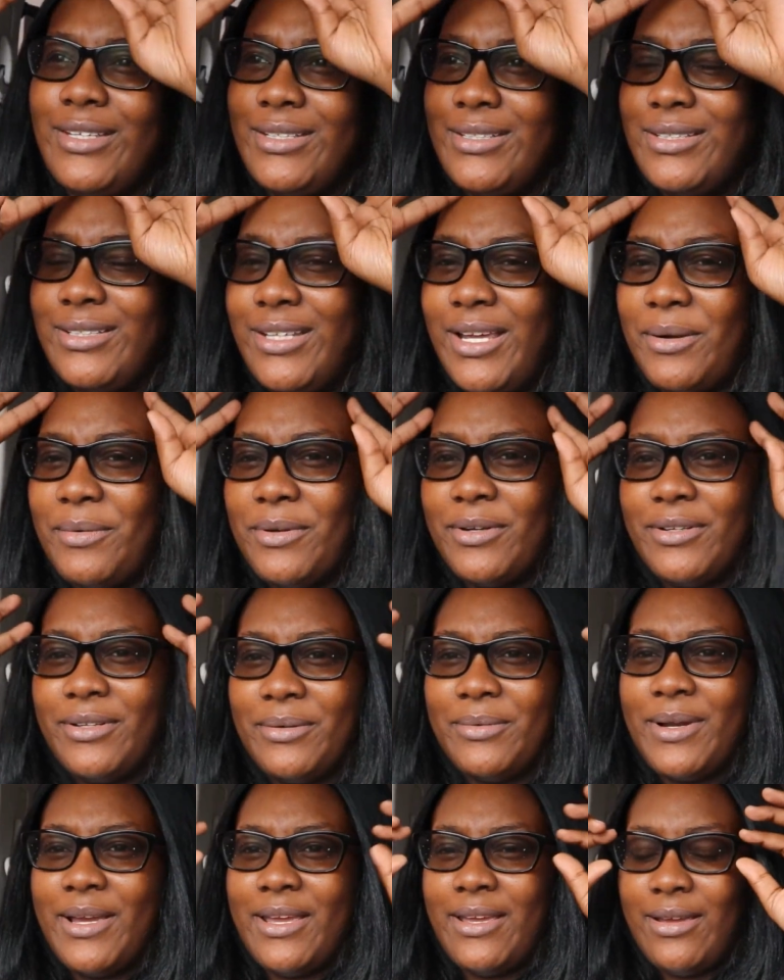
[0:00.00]
So now we're on the
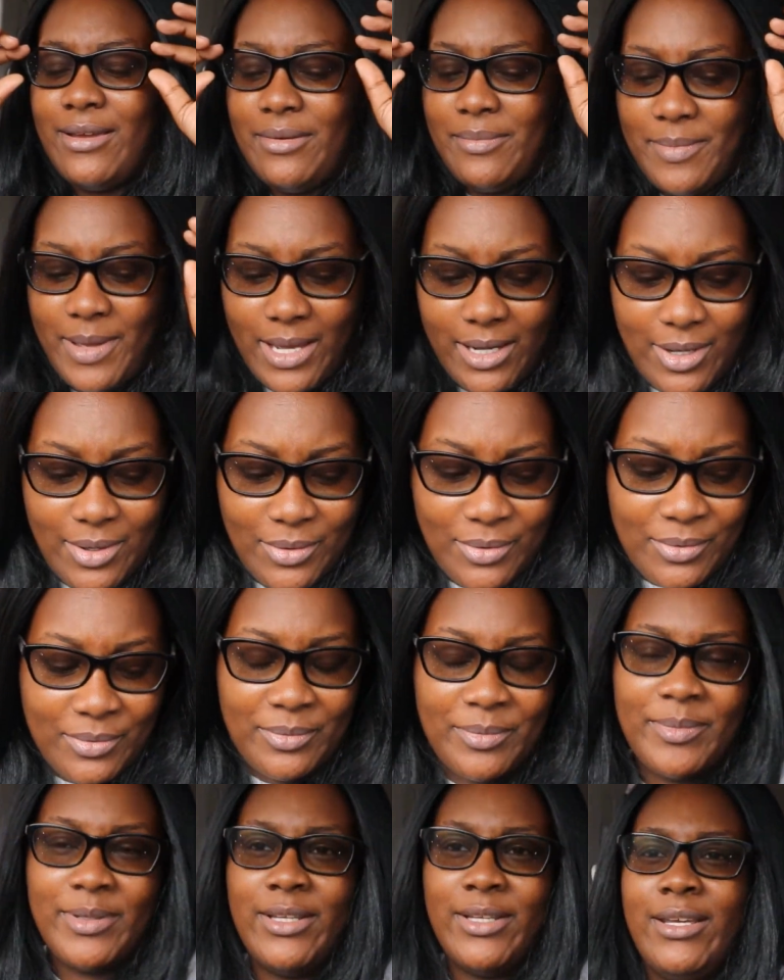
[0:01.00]
way back home,
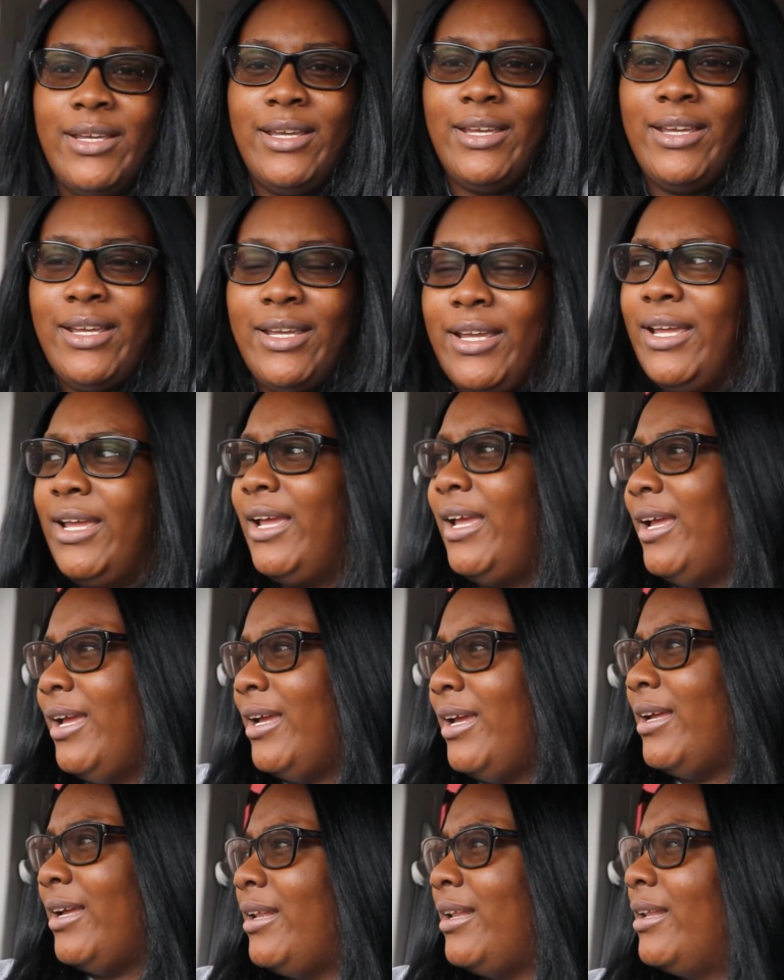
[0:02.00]

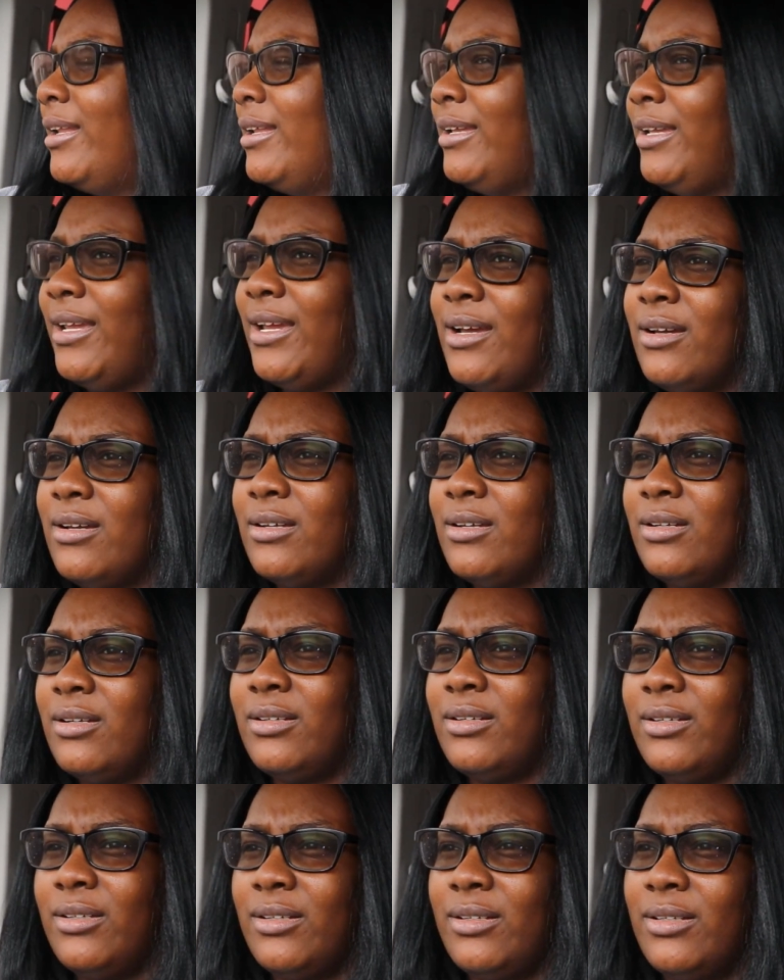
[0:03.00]
and yeah,
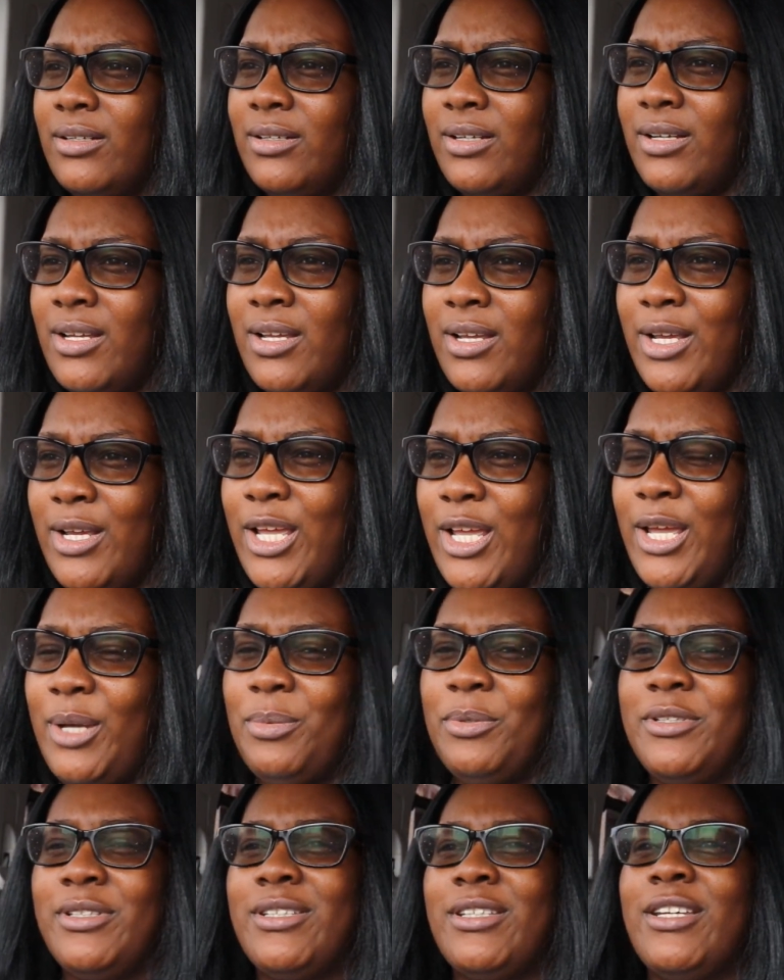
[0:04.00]
it
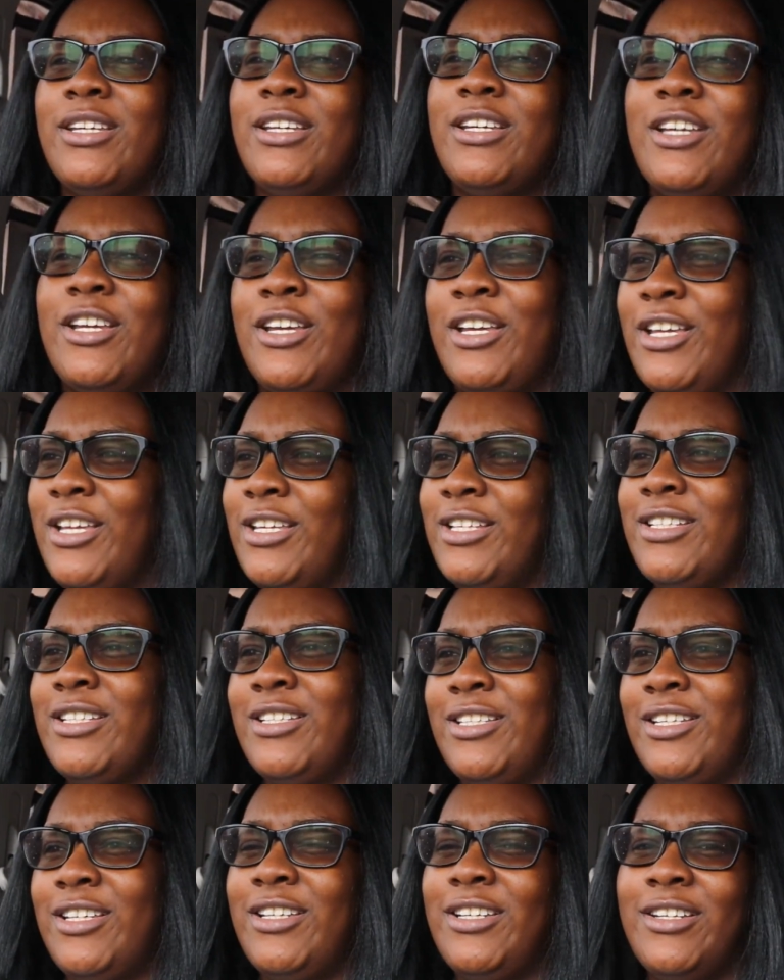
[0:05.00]
was
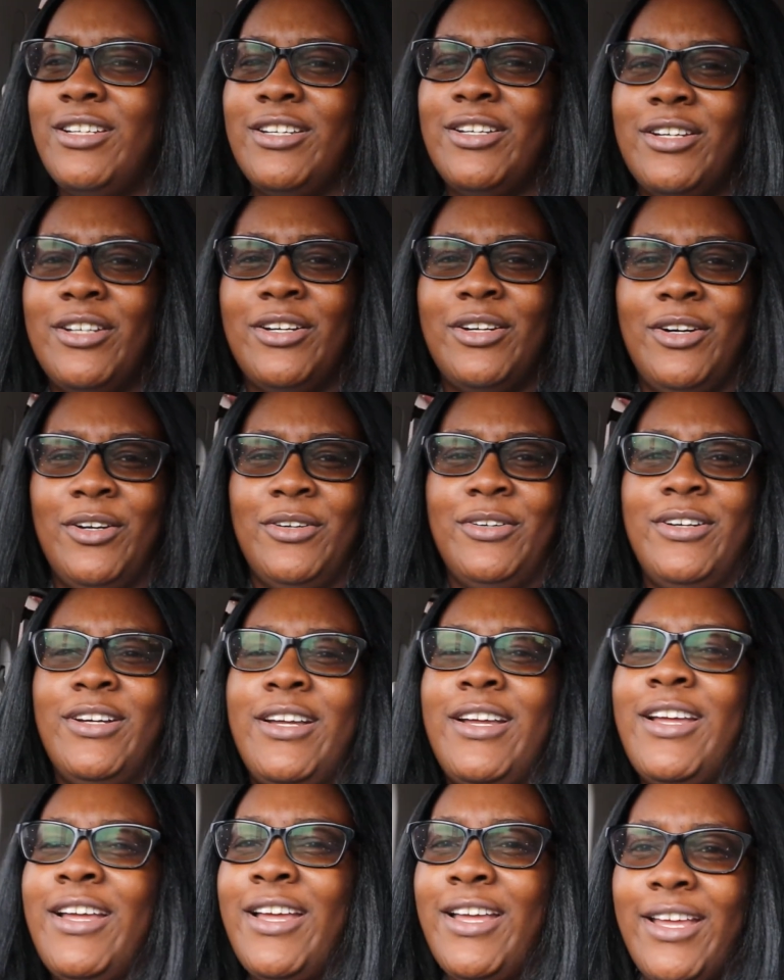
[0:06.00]

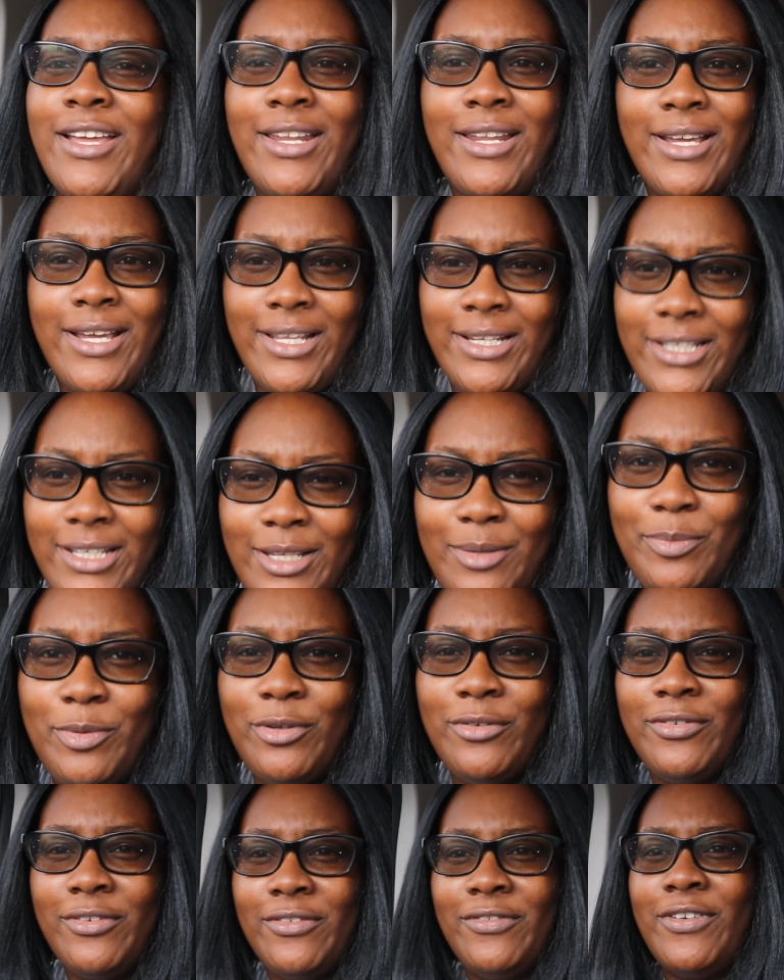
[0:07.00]
and I gotta keep you
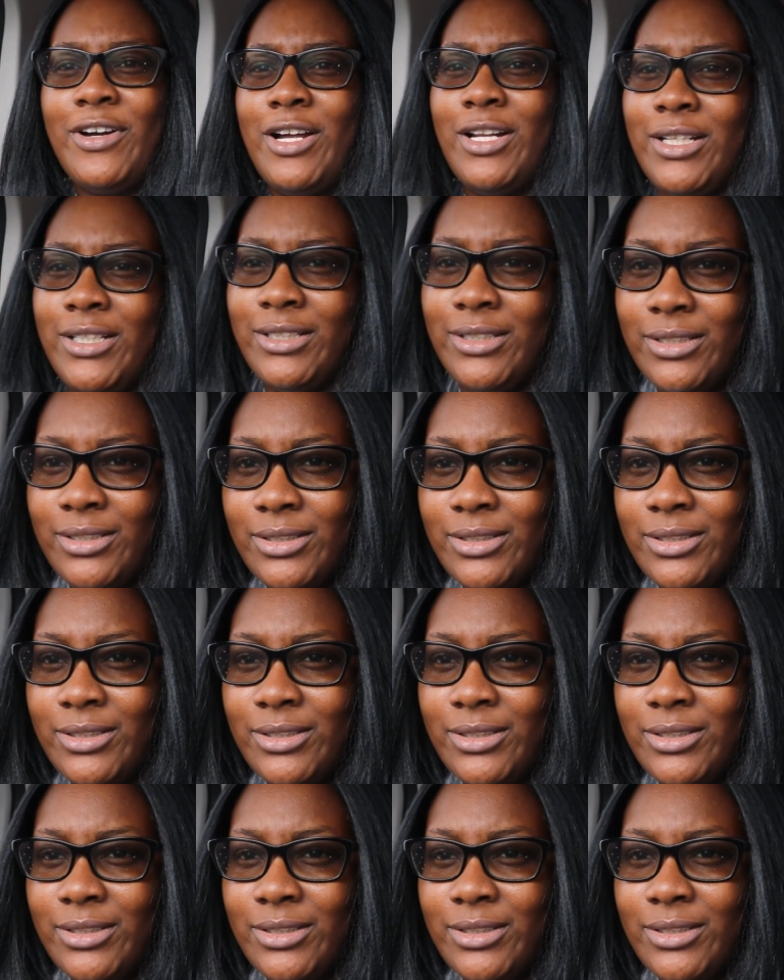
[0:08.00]
from falling.